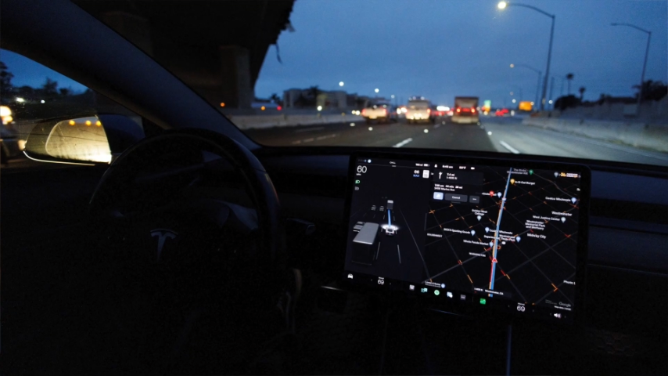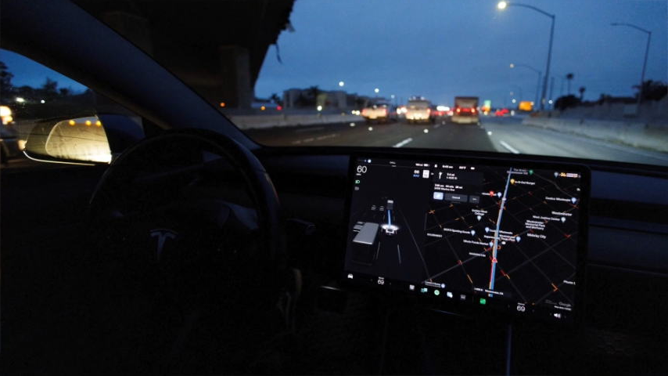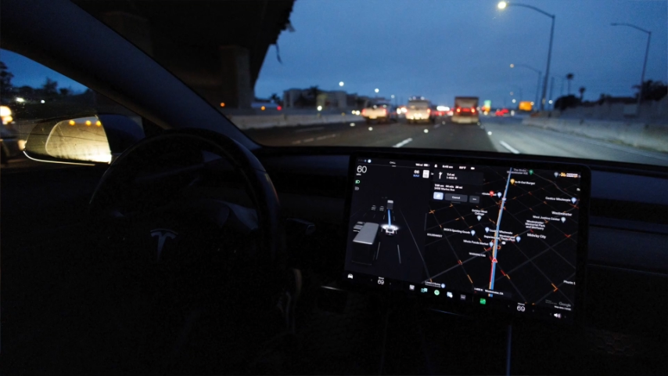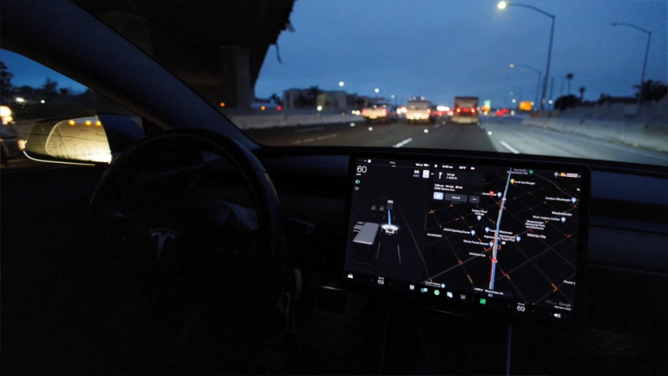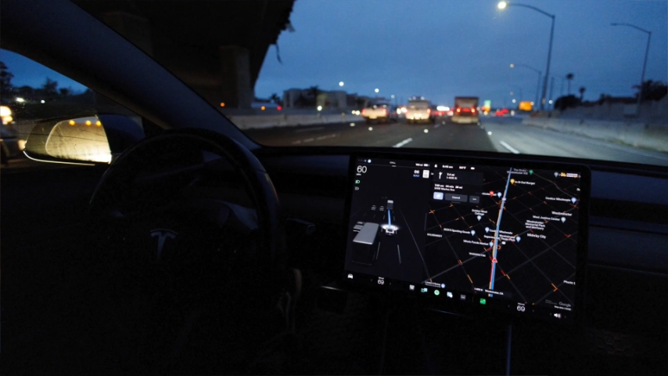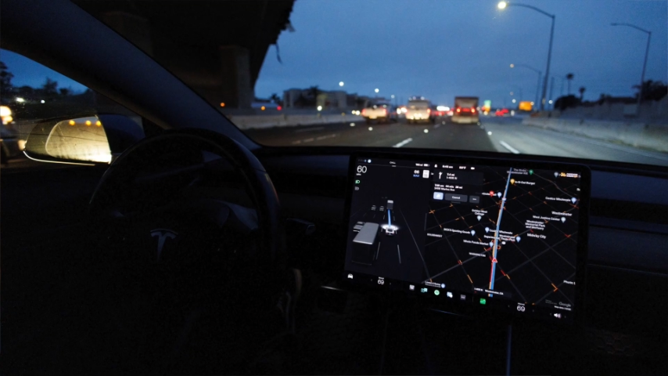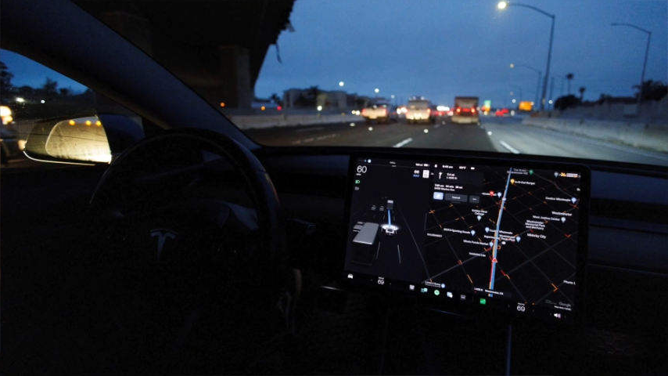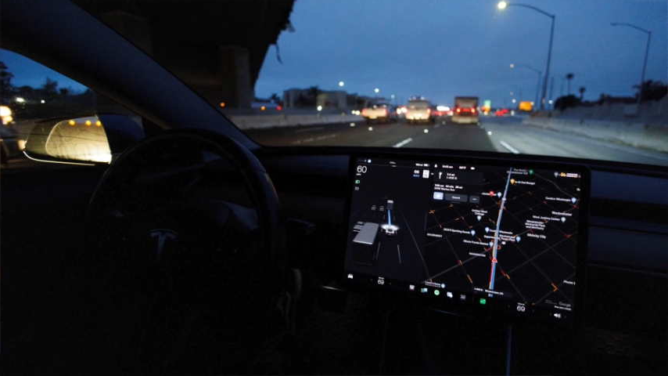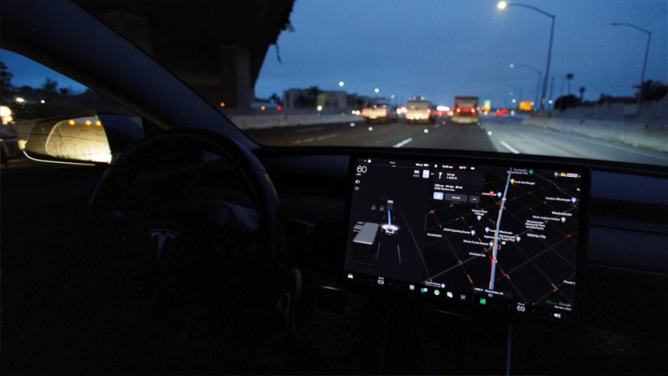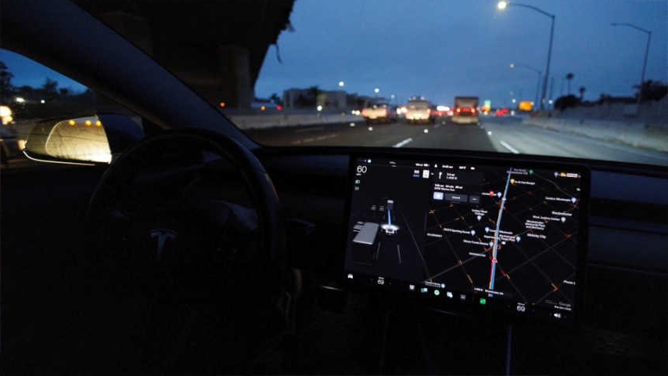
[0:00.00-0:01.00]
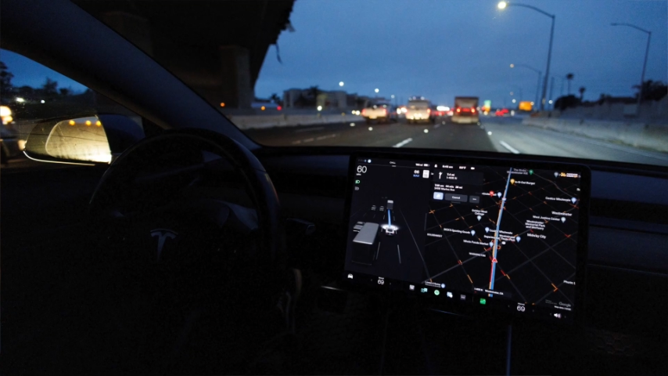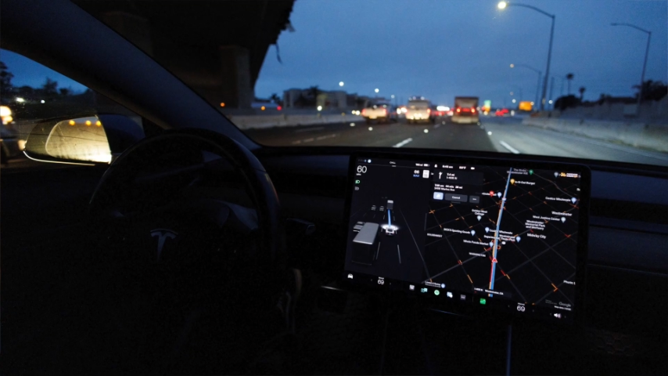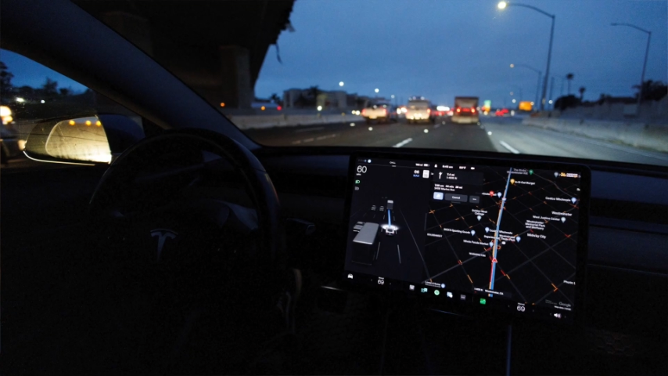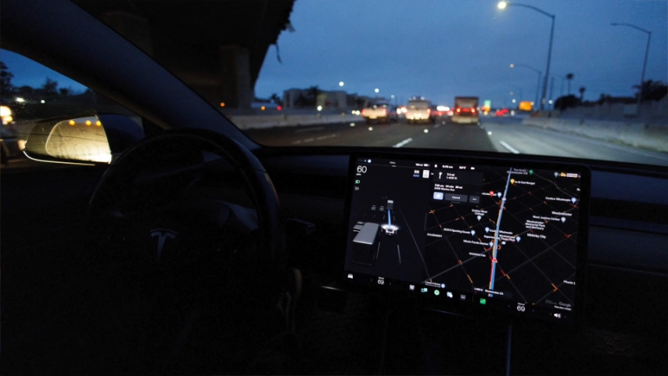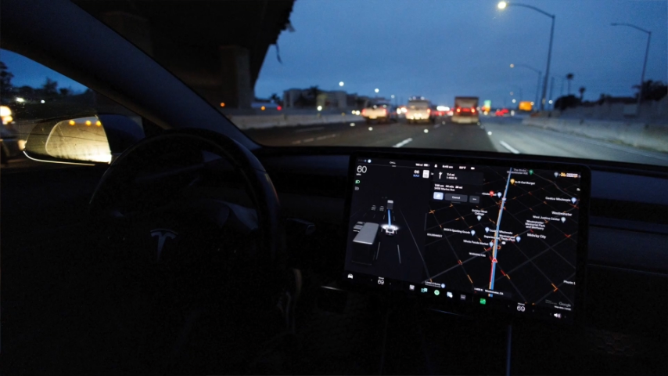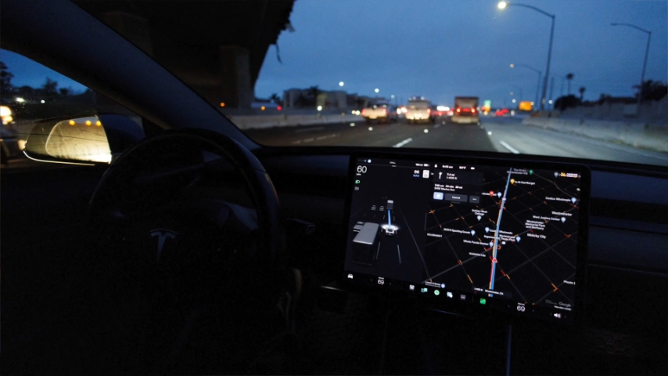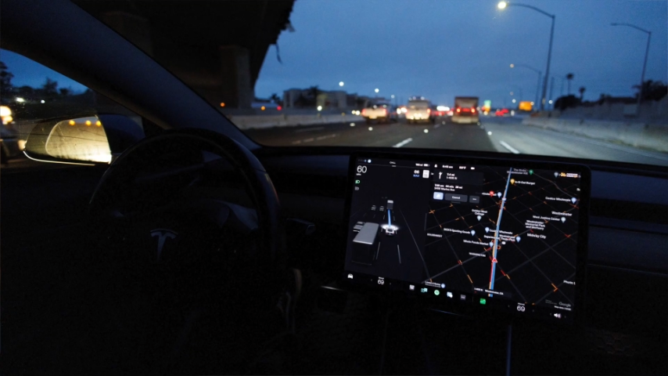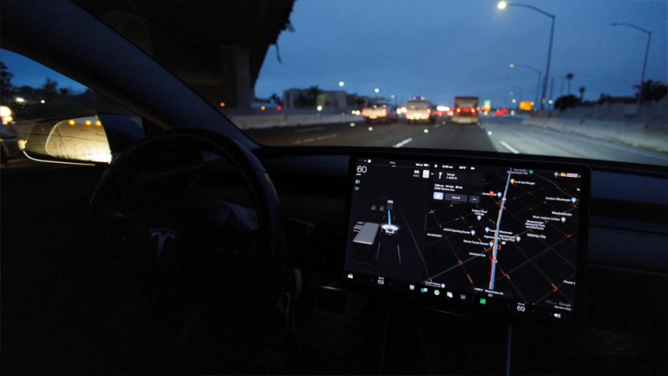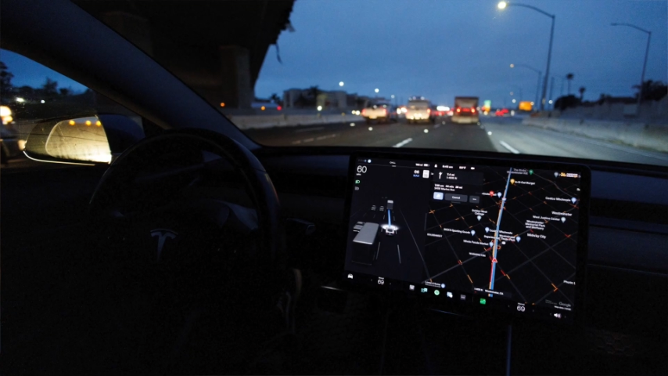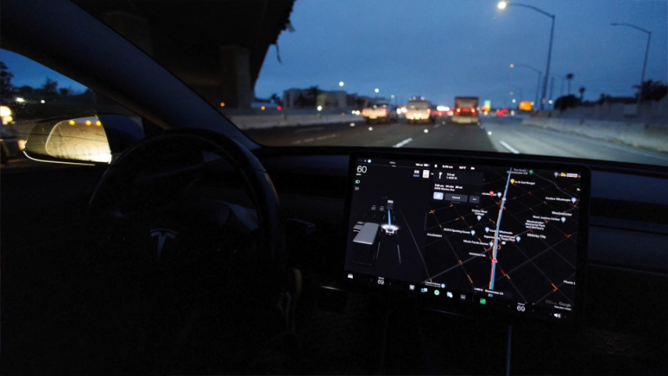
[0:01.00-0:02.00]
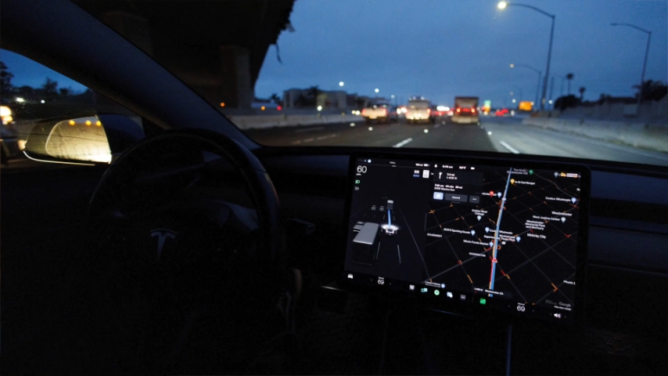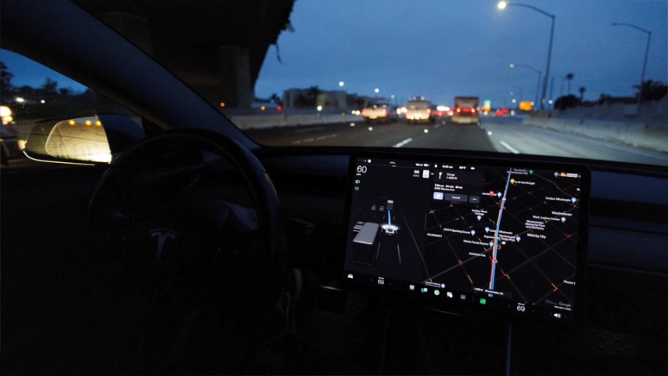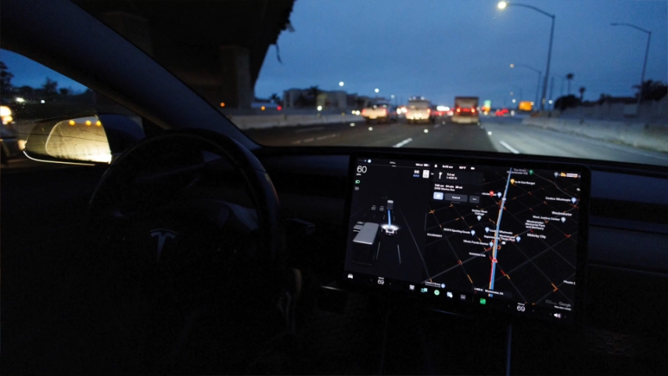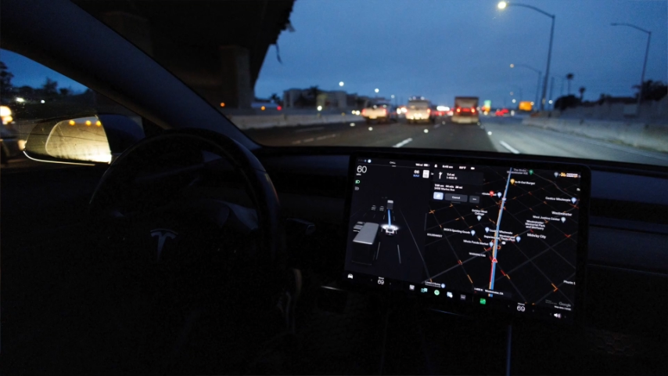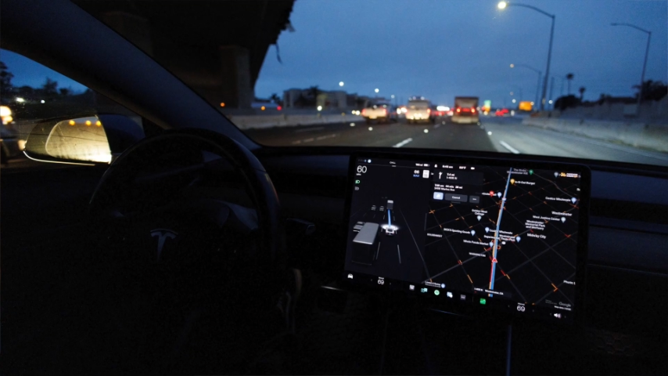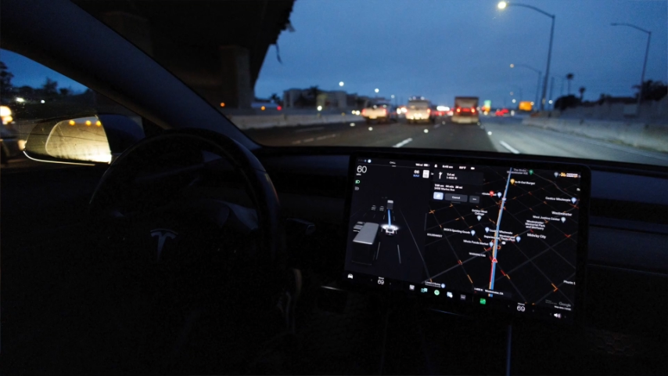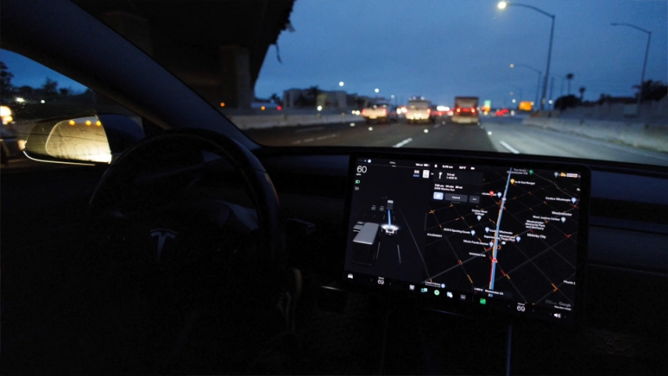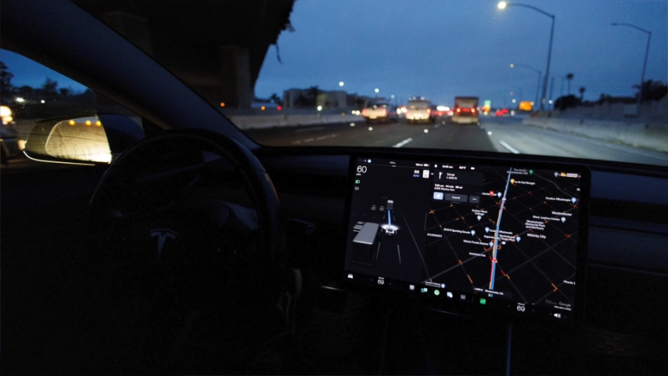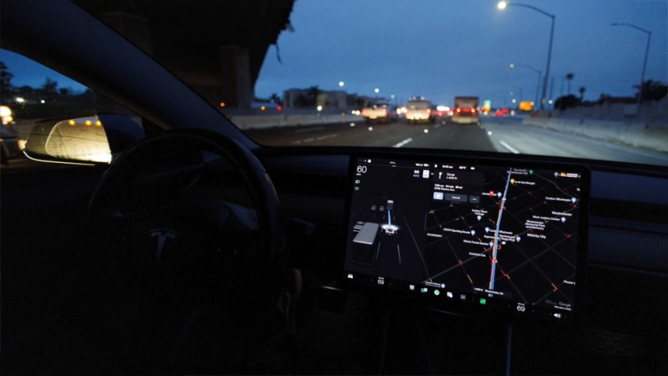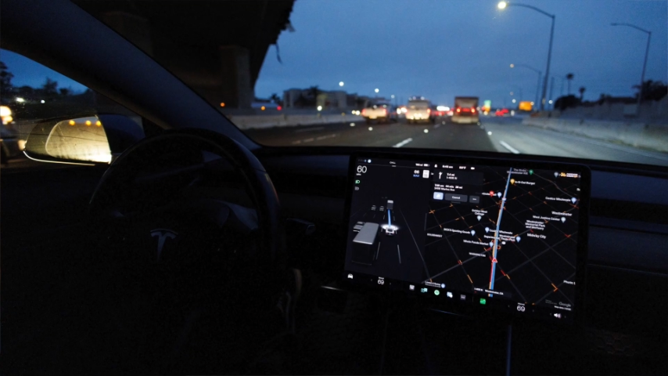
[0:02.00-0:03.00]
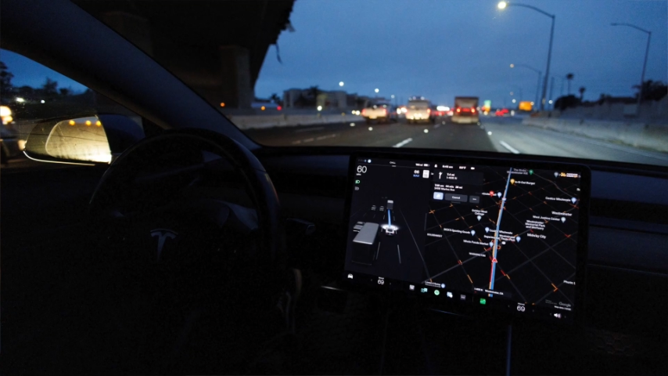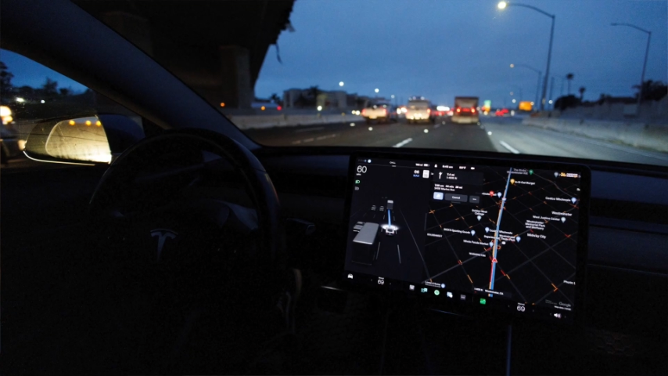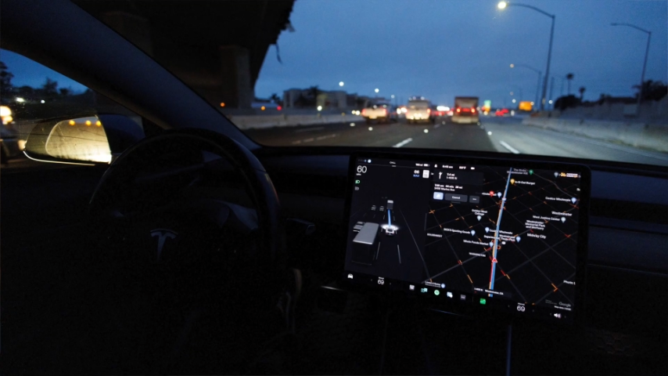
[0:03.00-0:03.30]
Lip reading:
(no speaker visible)